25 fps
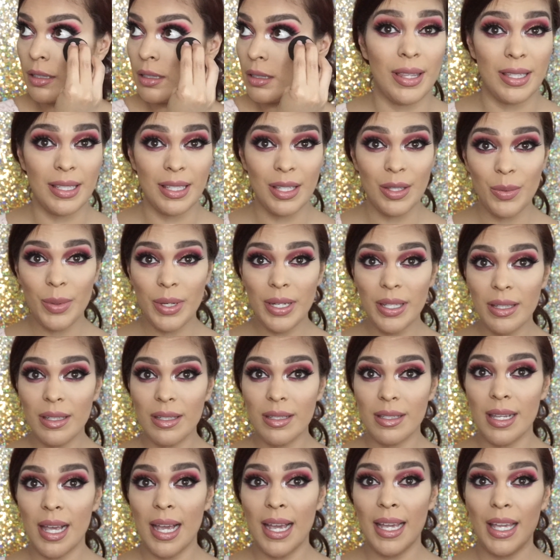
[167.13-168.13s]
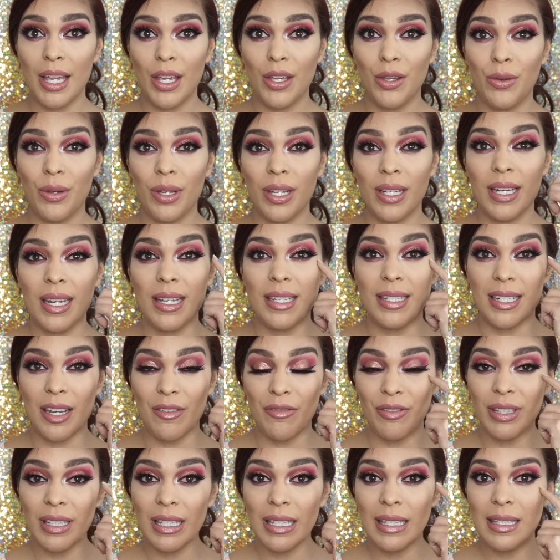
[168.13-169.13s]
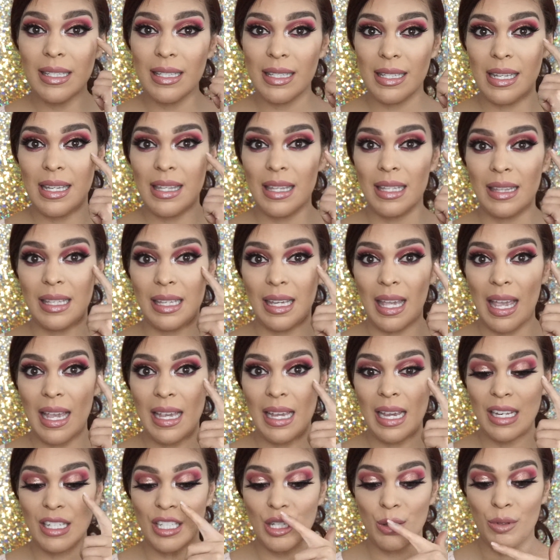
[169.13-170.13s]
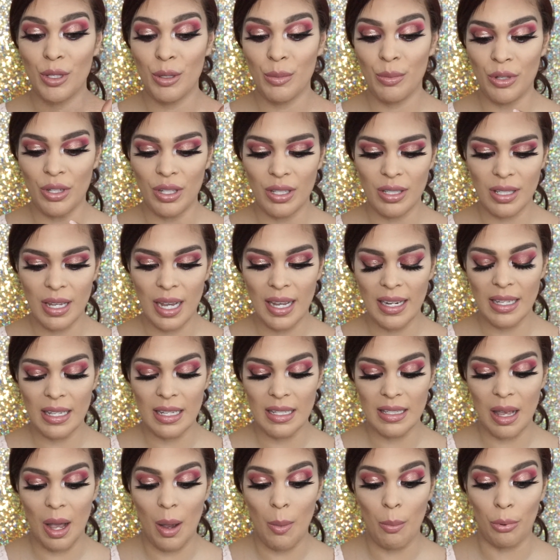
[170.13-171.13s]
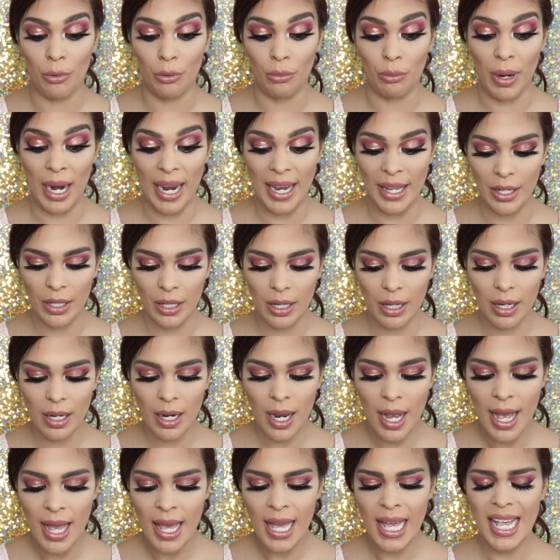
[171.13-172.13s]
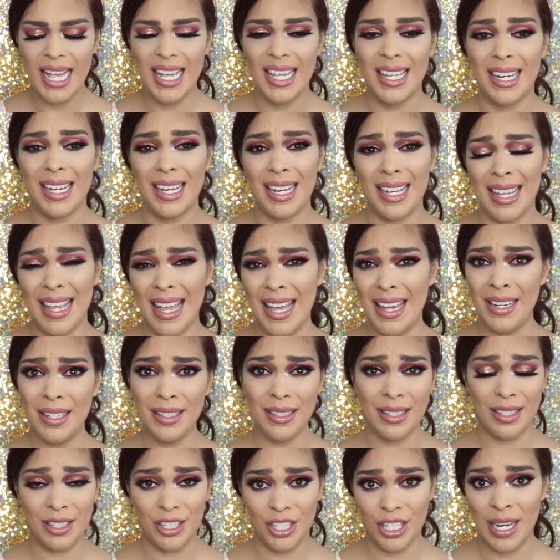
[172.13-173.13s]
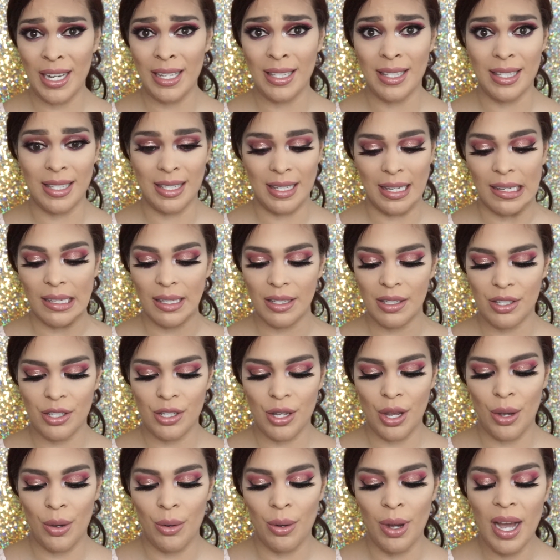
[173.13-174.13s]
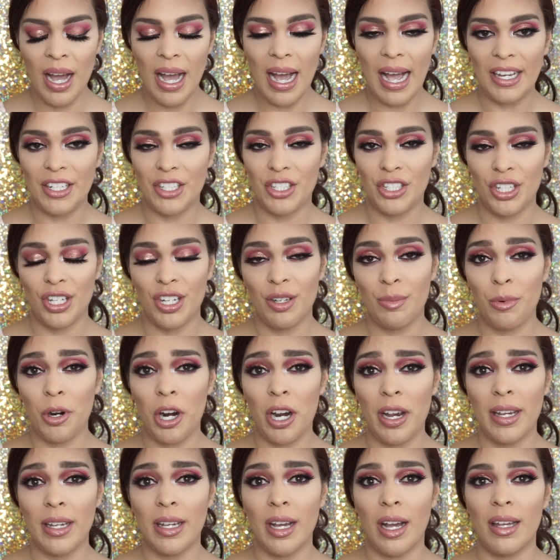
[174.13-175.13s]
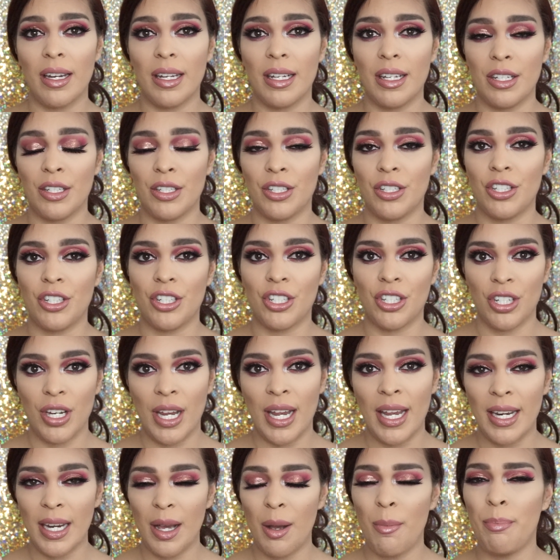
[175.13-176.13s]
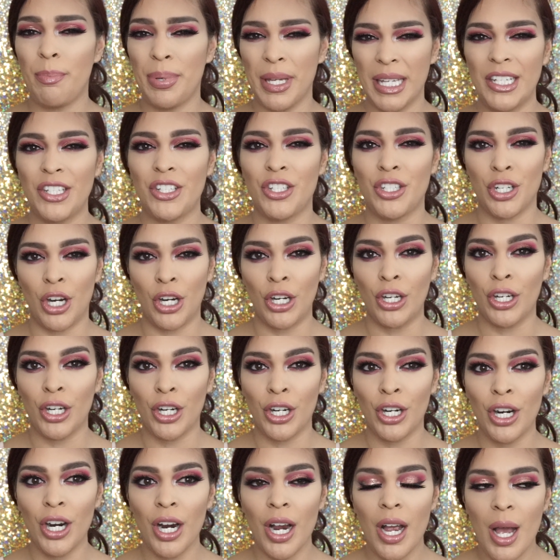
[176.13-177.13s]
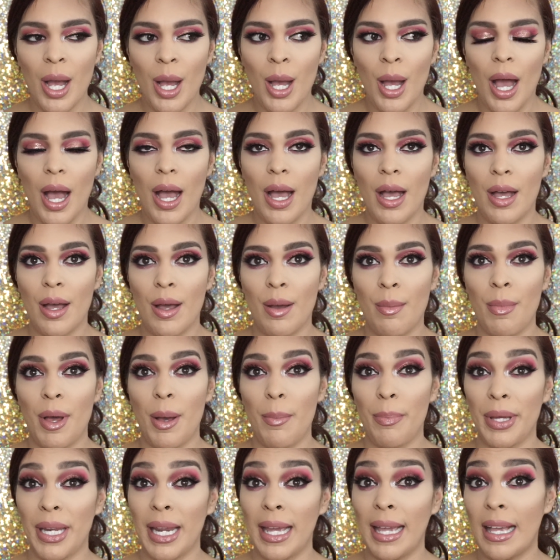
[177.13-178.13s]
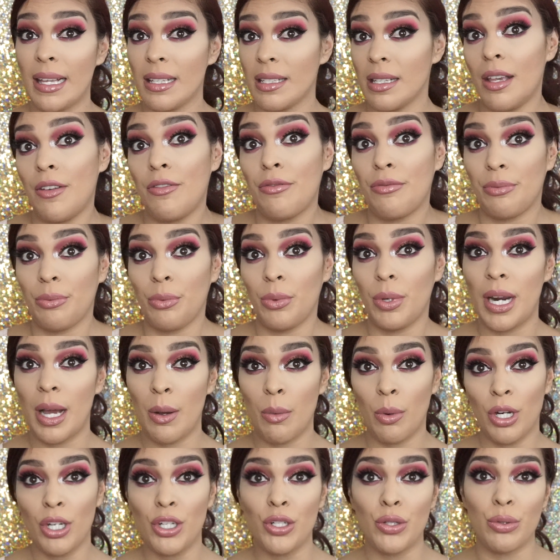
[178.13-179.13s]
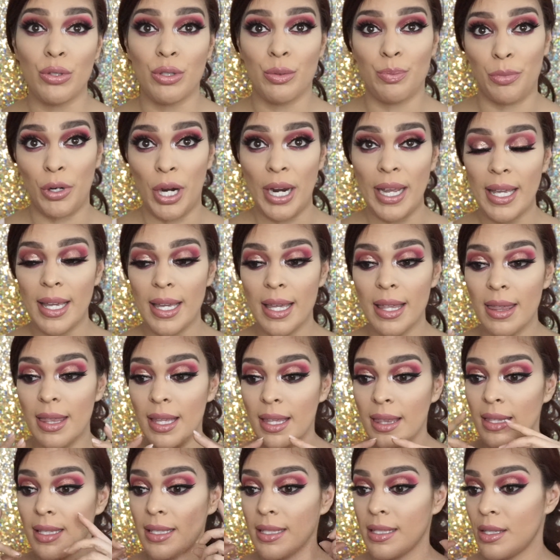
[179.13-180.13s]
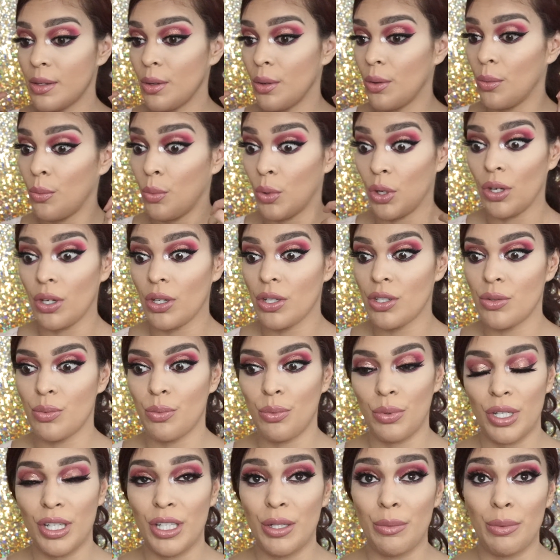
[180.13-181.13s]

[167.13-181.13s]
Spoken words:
This is what it looks like. You can definitely see that the Romyglambeauty side is brighter. It again is a shade 6, so I should have probably got a shade a bit darker. But I guess if what I want to do is brighten, then this works really,